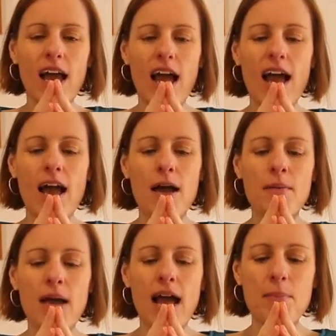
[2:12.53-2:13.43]

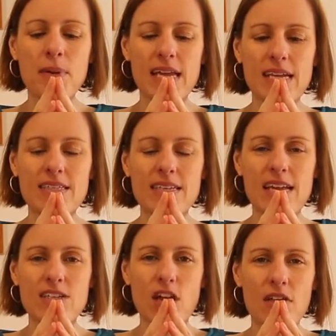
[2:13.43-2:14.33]
up against
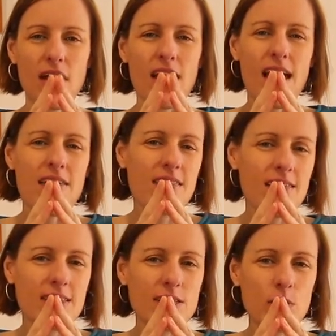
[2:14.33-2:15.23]
each other, and
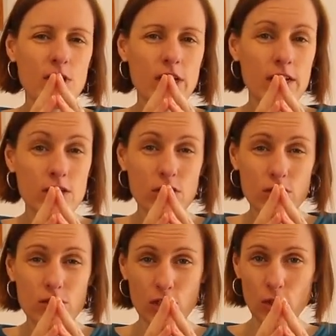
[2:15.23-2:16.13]
then this one you can
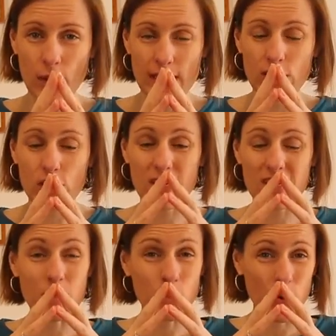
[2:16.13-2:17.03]
do two ways. You can
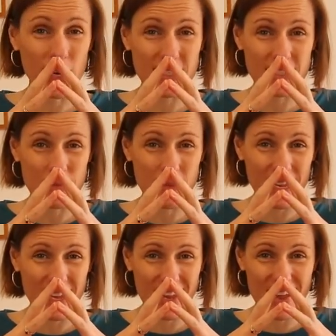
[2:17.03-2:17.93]
just press them
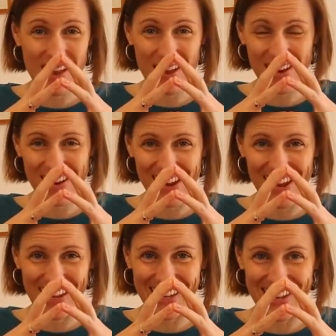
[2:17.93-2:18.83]
in
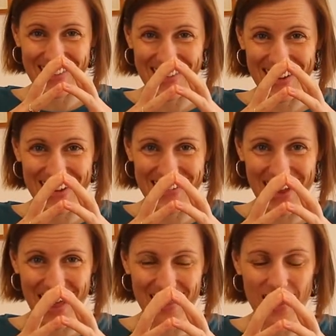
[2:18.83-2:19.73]
against each
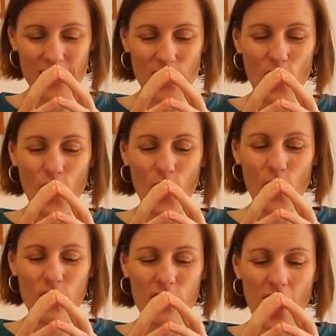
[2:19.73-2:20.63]
other,
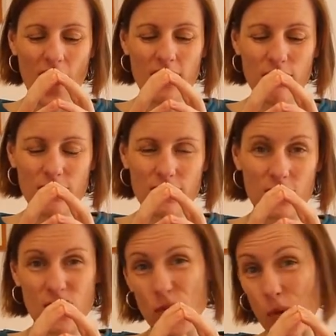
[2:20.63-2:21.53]
all 5
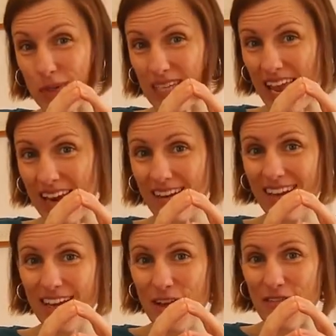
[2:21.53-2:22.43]
or all
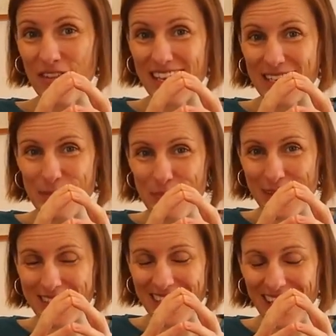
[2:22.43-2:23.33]
10 fingers
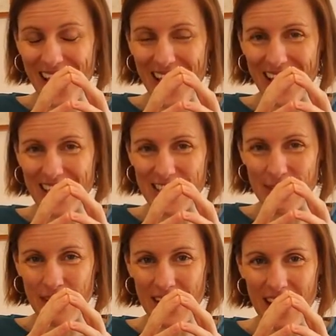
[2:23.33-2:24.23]
pressing against
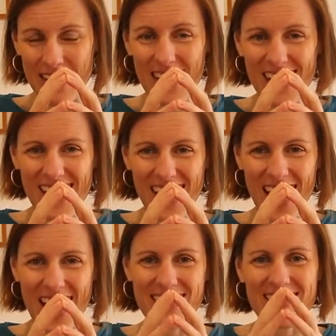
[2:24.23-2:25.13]
one another,
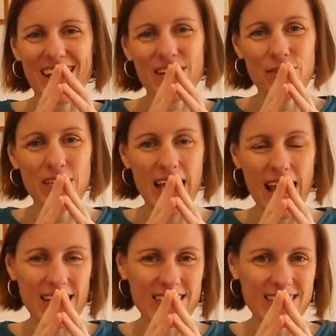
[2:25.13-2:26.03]
and then
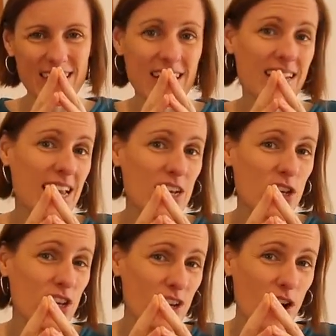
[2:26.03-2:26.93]
relax. And again,
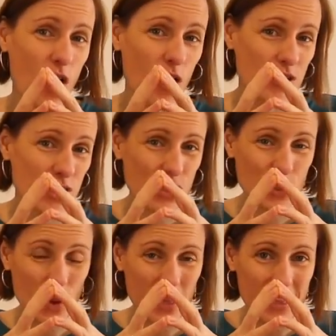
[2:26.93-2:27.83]
you can just
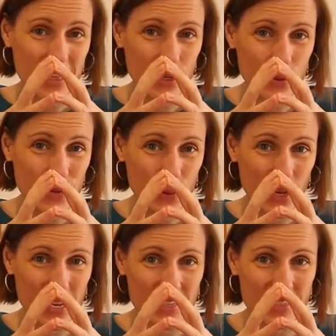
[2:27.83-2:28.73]
do a little
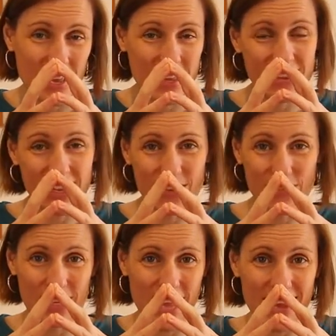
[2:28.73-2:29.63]
squeeze and
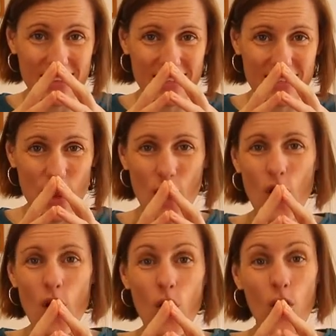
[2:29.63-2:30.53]
then relax,
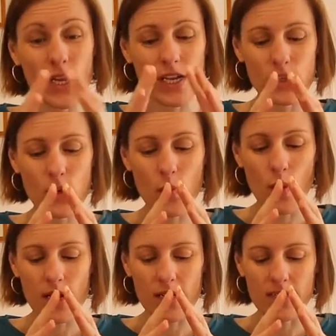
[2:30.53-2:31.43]
or you can do
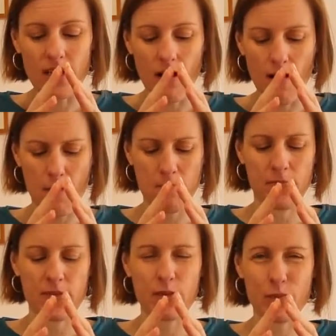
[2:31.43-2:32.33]
one at a
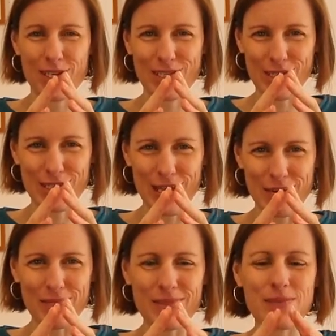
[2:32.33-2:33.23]
time. Just press those
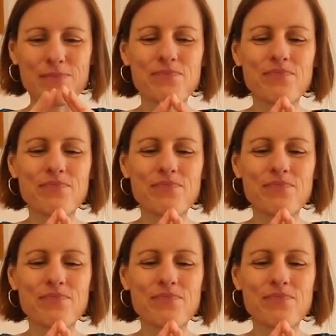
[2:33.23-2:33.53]
thumbs,